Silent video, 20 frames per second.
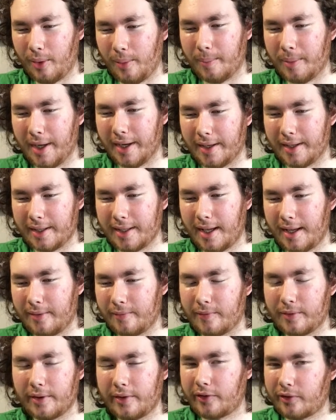But again,
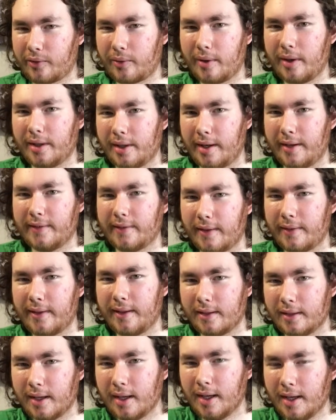for the storylines, I
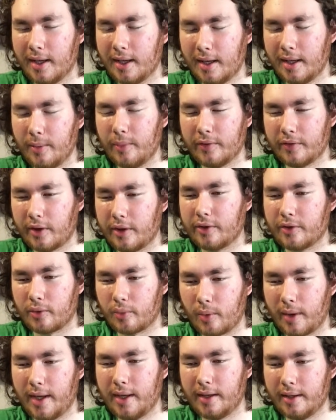think it was
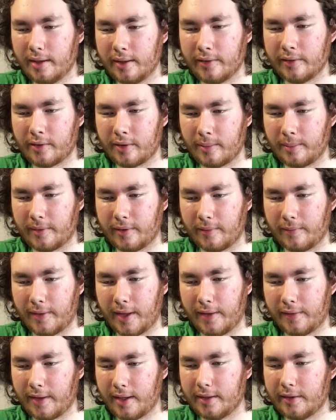underrated in terms of
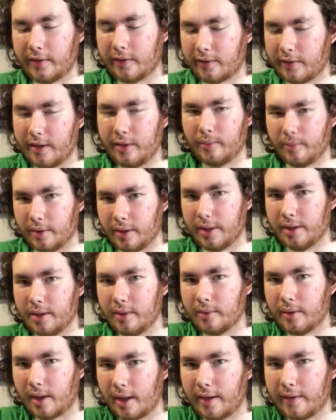that they just didn't really
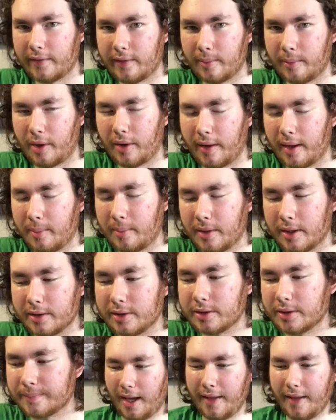utilize him all that much.